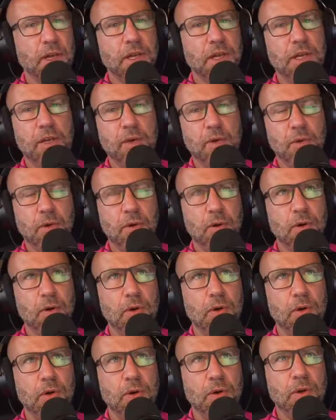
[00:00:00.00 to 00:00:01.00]

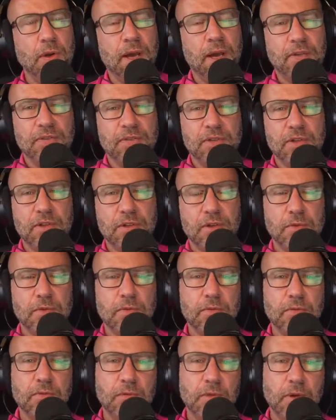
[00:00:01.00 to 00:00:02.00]
You have such
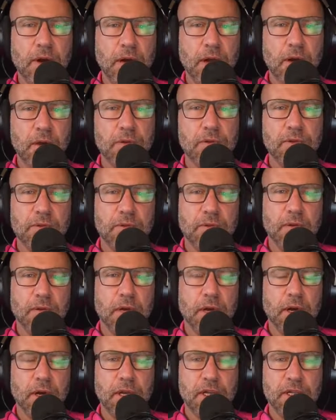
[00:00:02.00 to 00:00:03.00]
a round
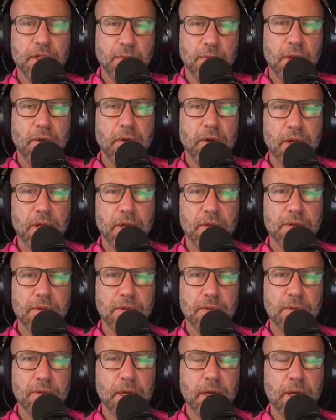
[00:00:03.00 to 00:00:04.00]
experience.